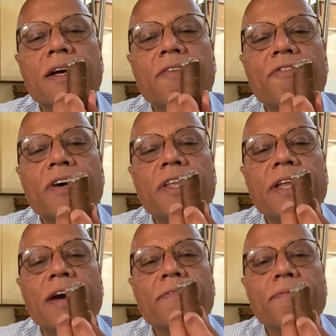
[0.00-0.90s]
further
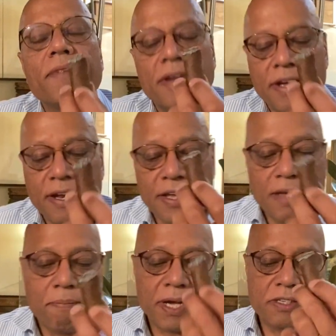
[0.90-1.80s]
down and I'll
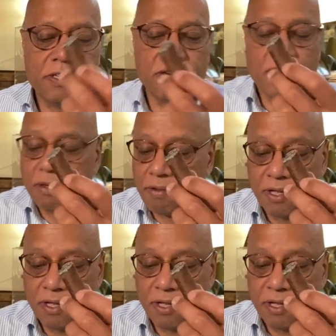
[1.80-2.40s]
get back to you, okay?